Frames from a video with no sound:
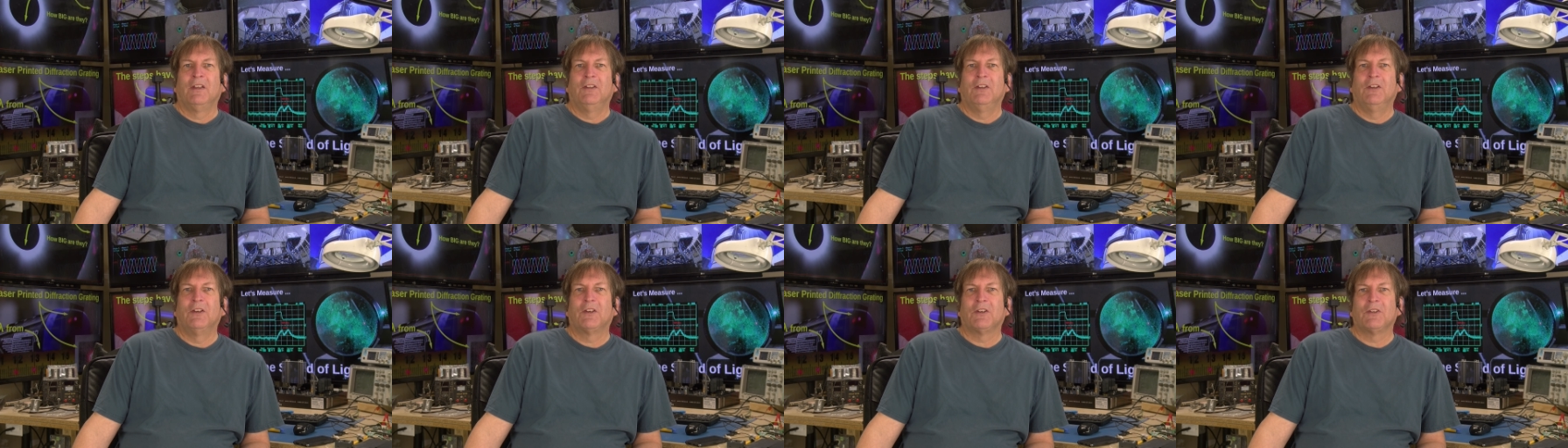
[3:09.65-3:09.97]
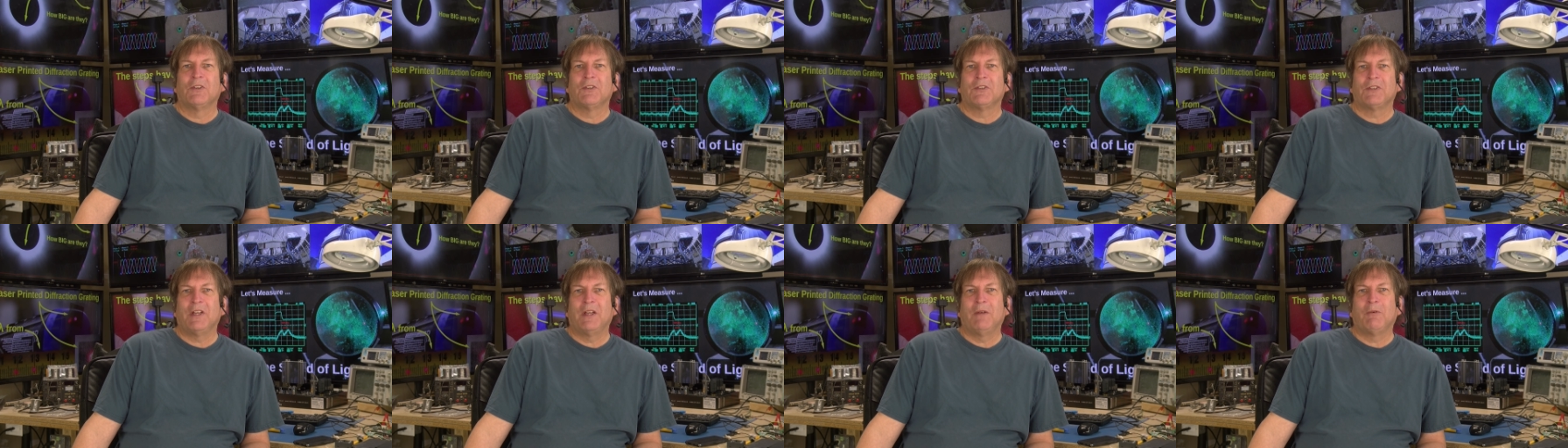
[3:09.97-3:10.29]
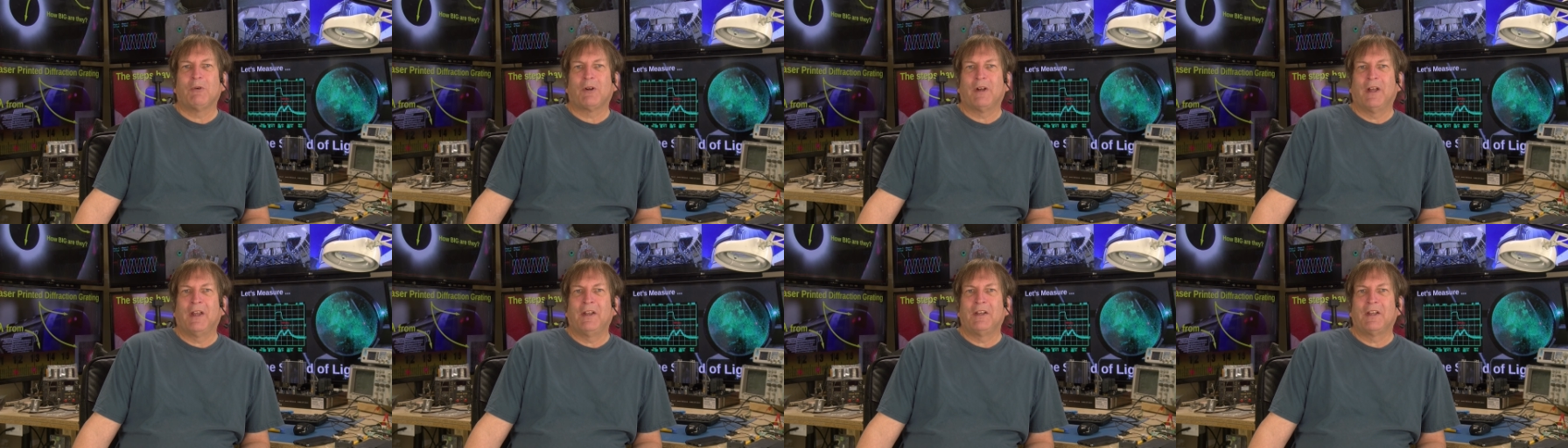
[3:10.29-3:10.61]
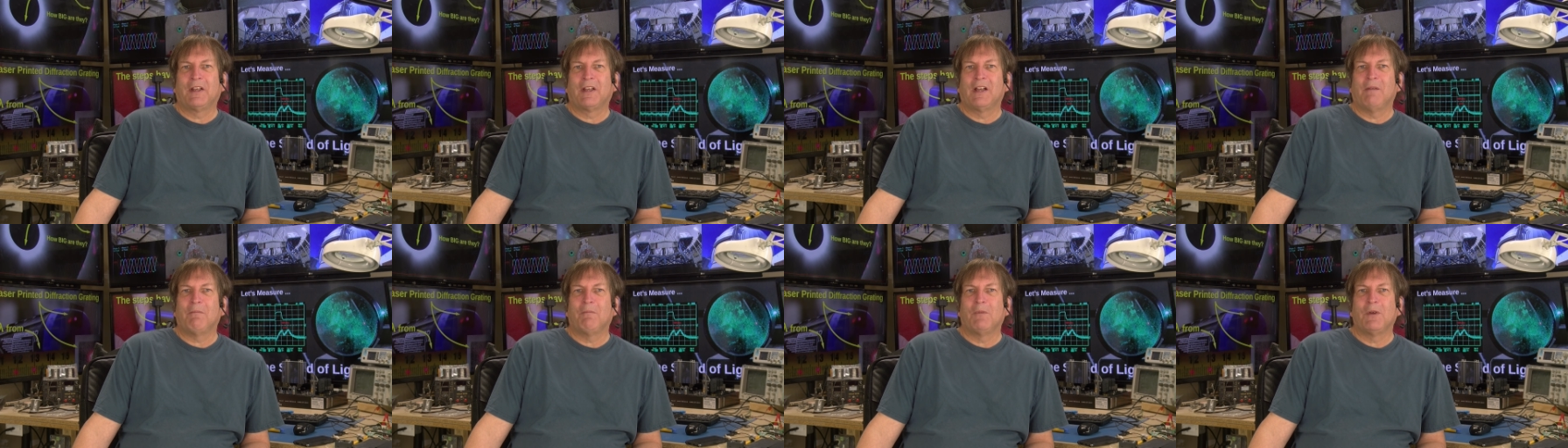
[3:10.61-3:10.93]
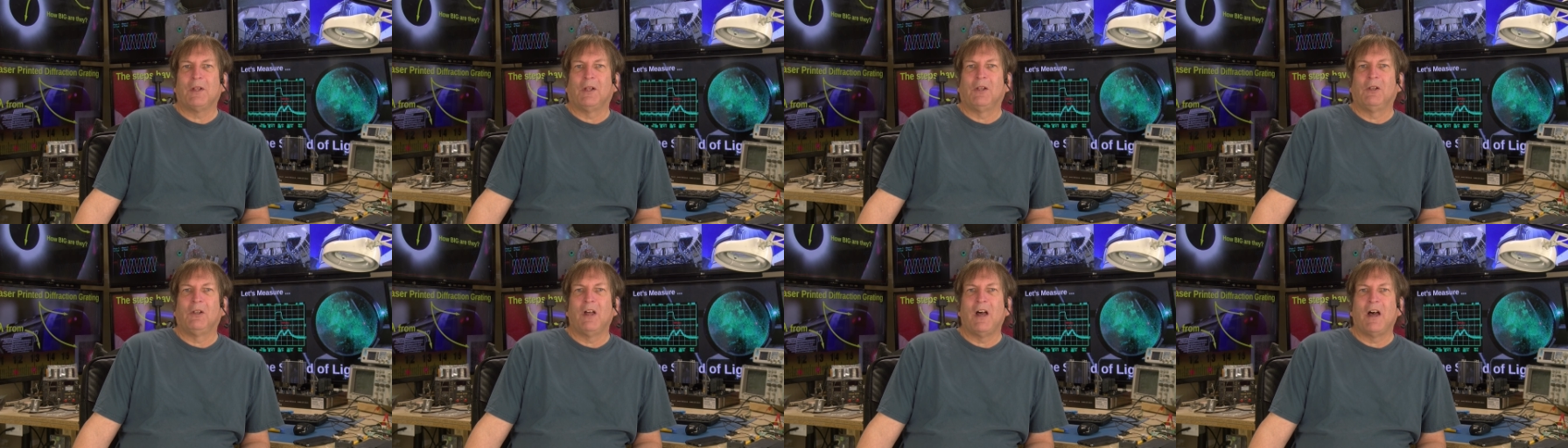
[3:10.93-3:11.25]
You can see we're ending up
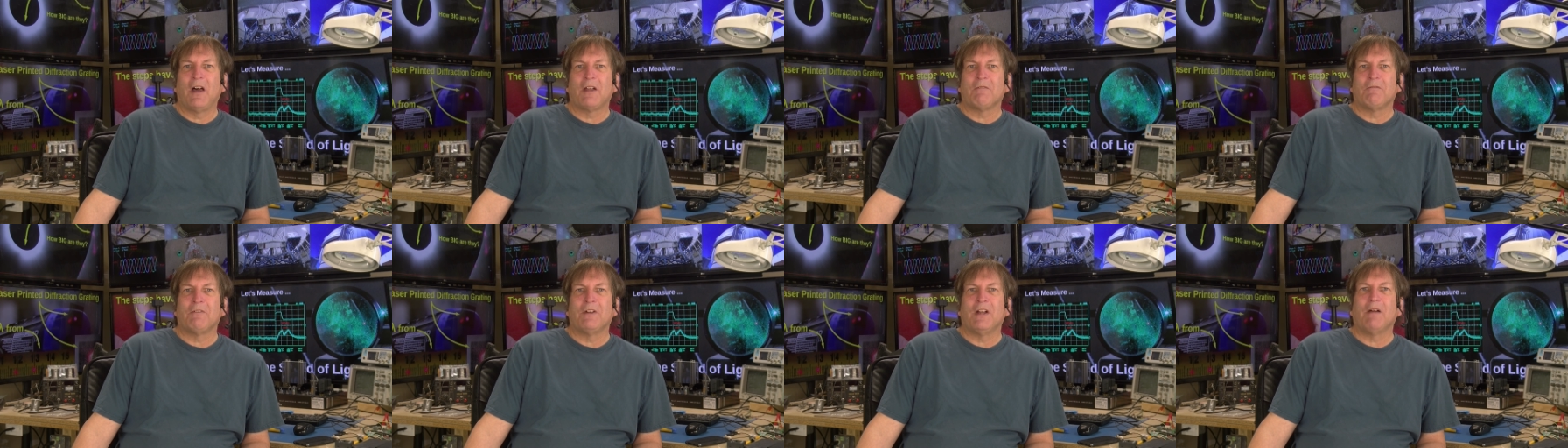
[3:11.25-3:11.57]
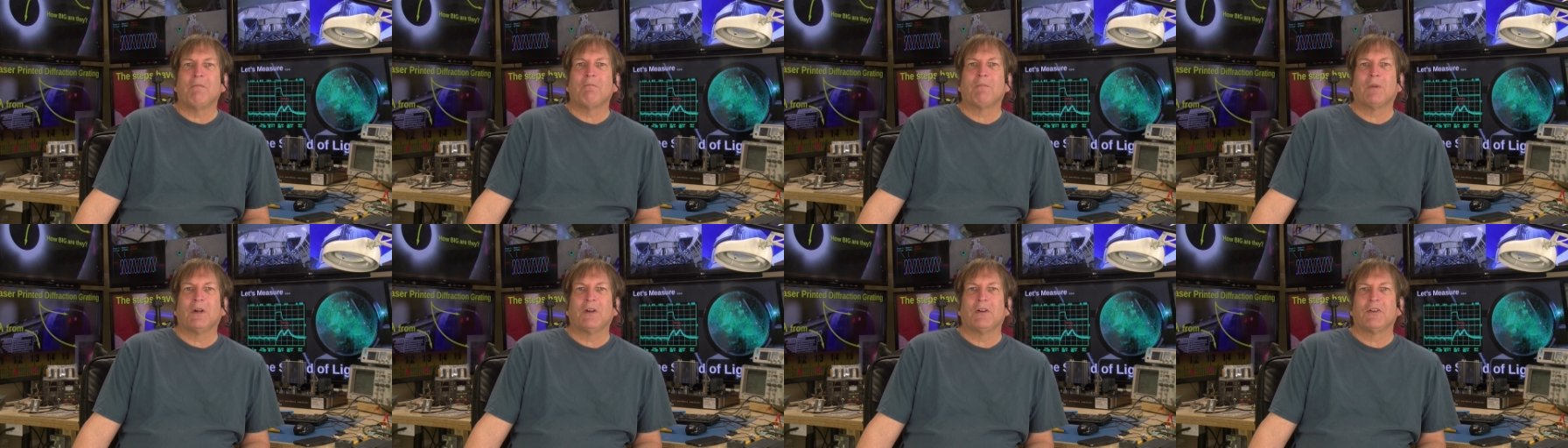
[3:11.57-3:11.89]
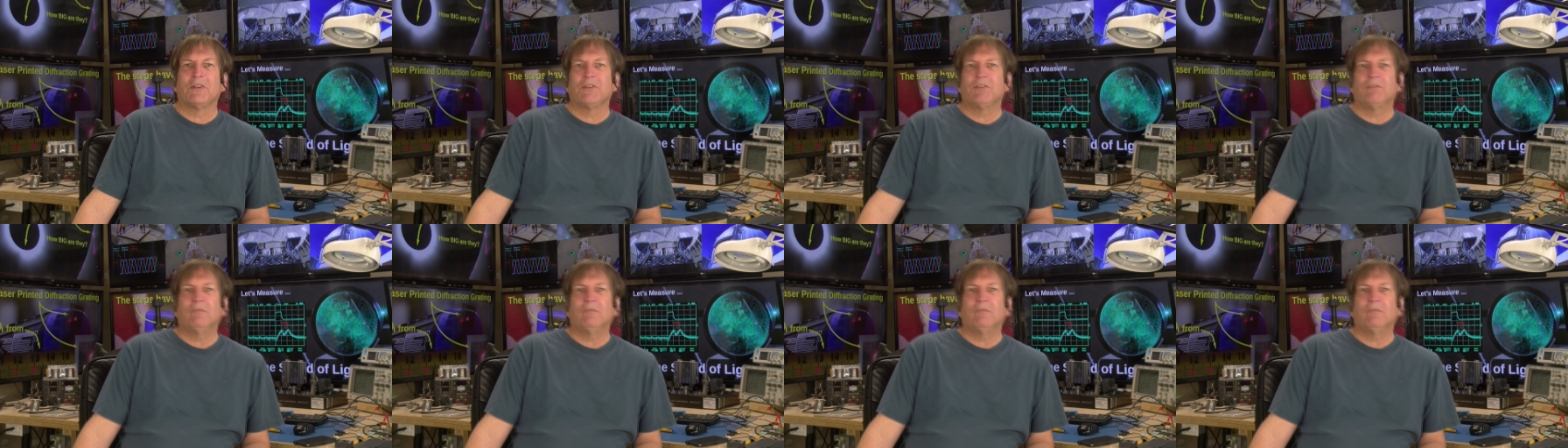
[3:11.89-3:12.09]
with a lot of numbers.